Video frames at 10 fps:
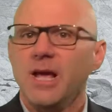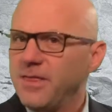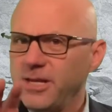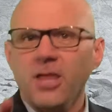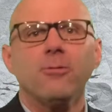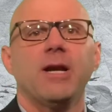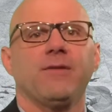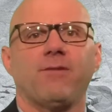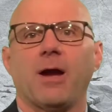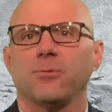The other
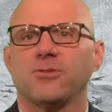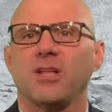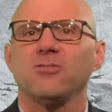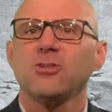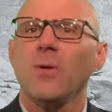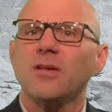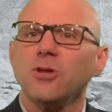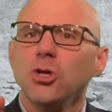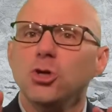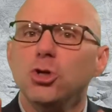85% still has
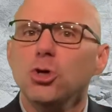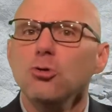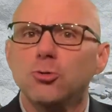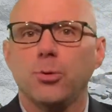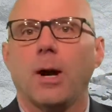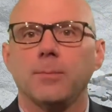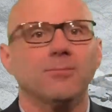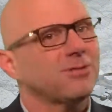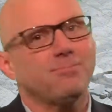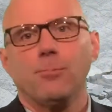huge
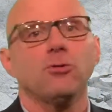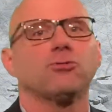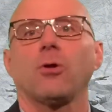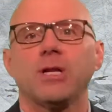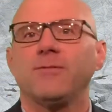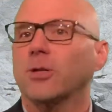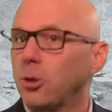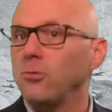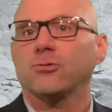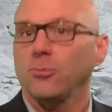problems, and most aren't even
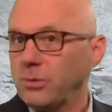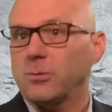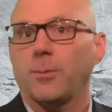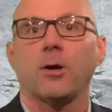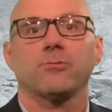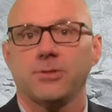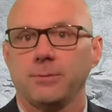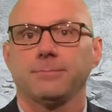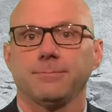close to real democracy.